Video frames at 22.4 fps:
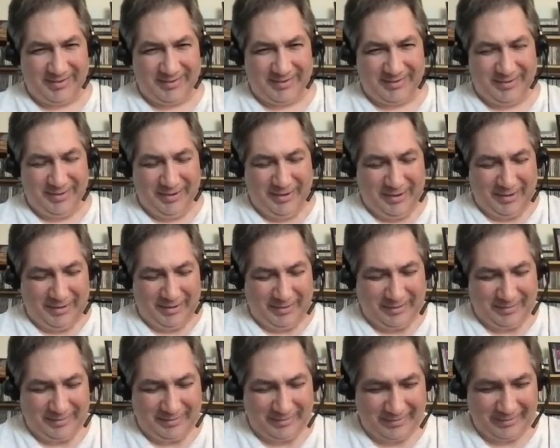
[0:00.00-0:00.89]
yeah,
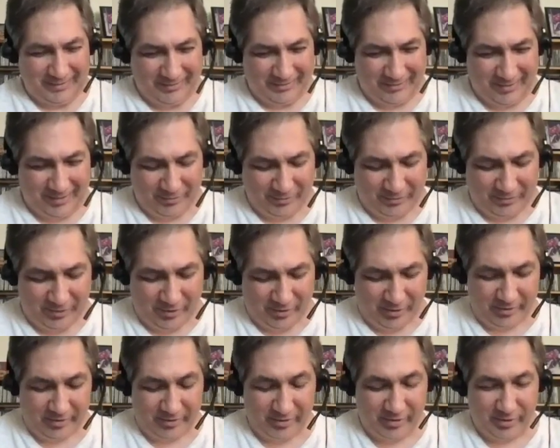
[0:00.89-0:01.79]
sounds
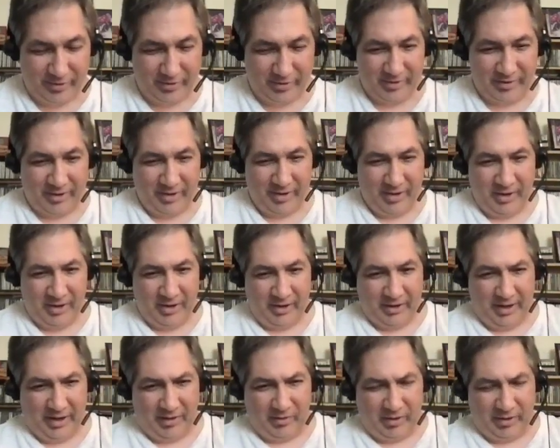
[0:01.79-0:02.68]
good, good.
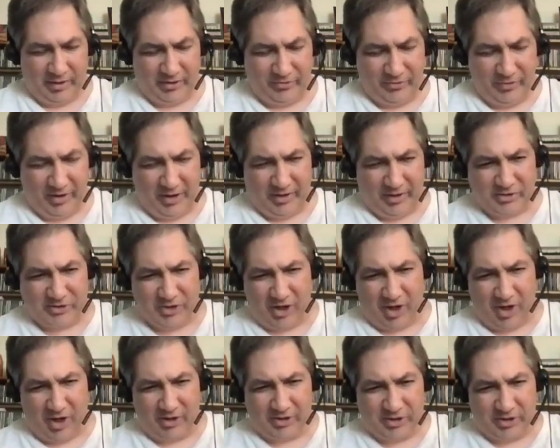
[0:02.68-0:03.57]
Now, as far as
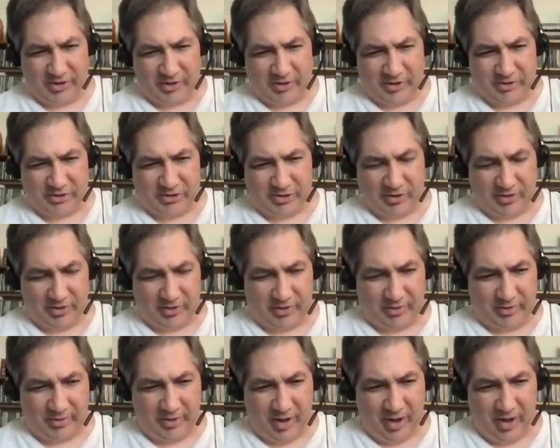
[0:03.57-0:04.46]
songs are
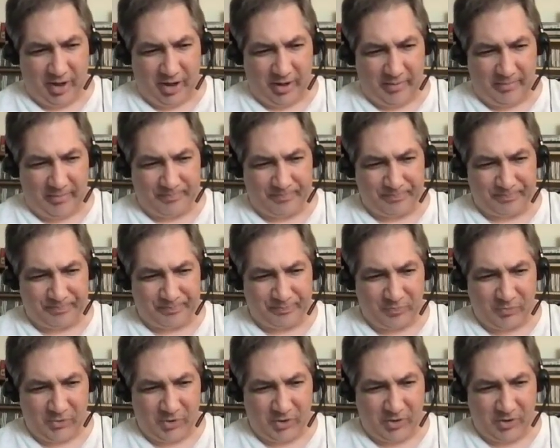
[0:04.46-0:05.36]
concerned,
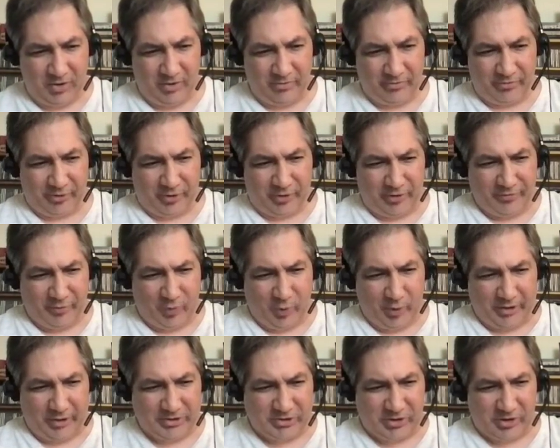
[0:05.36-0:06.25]
for your
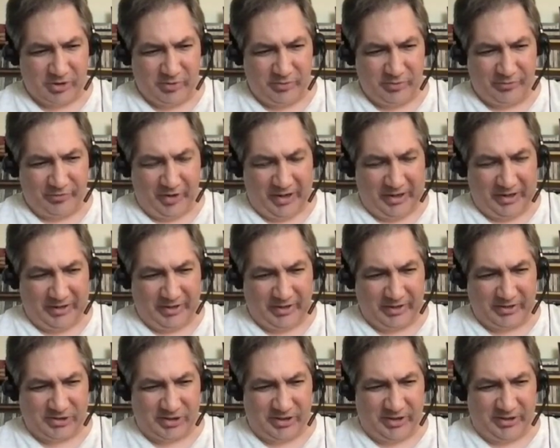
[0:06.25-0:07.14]
voice, do you find
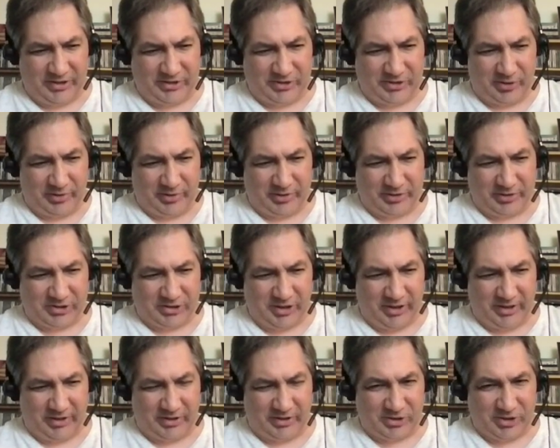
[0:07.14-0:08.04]
it's easier to
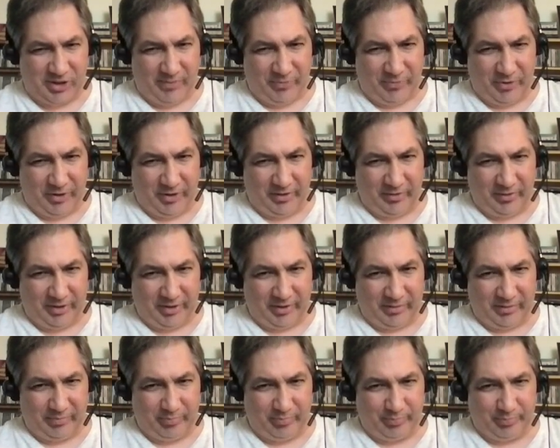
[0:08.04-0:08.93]
sing something like
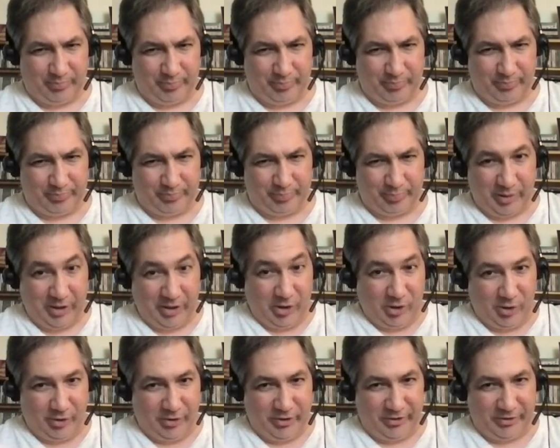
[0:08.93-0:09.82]
"Be
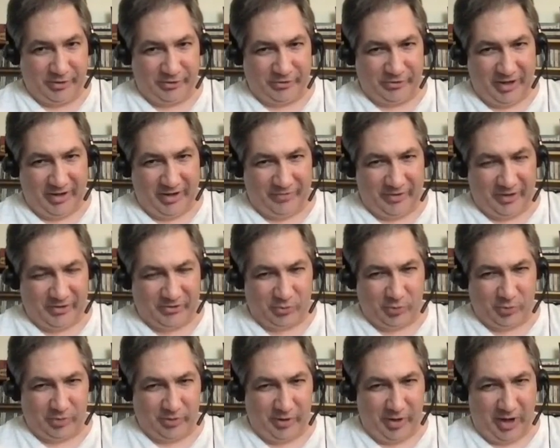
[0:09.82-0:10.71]
Good to Yourself" that's
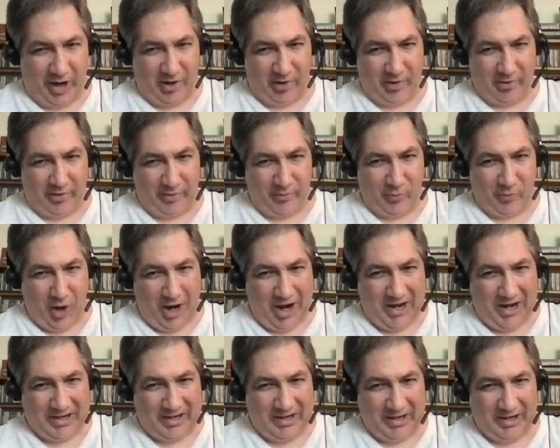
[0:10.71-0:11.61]
really hard and
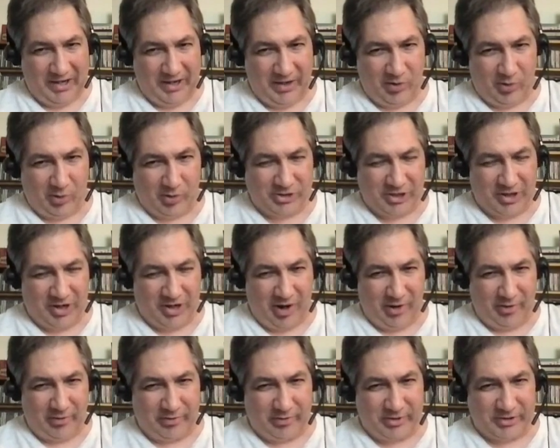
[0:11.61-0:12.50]
rocking, or is it
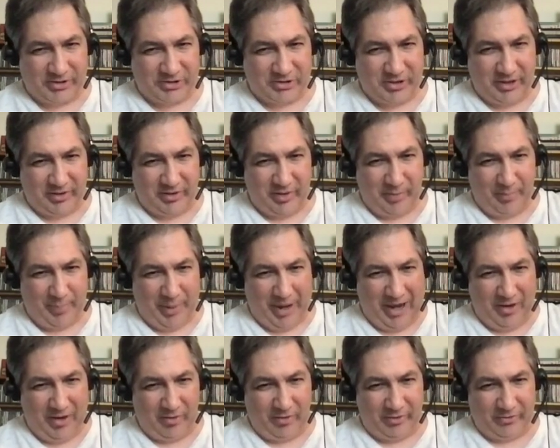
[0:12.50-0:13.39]
harder to sing the
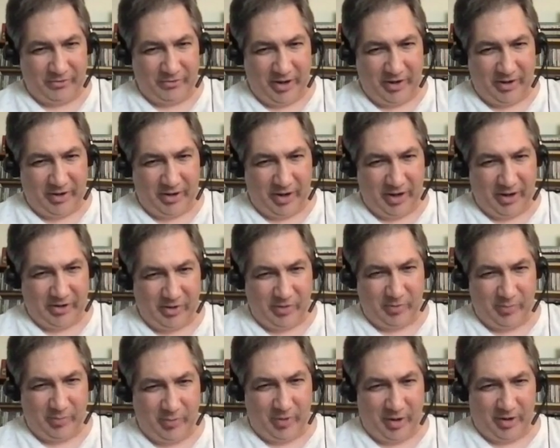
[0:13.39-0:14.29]
ballads? How do
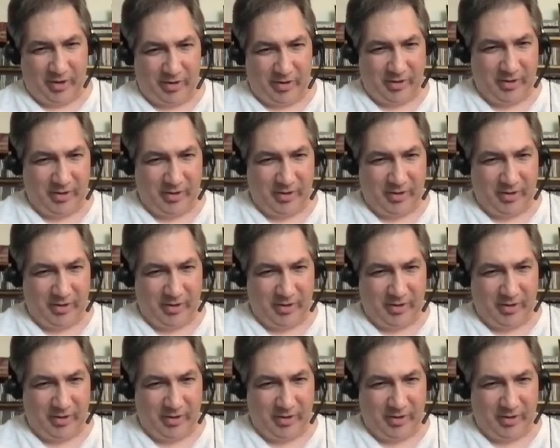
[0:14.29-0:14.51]
you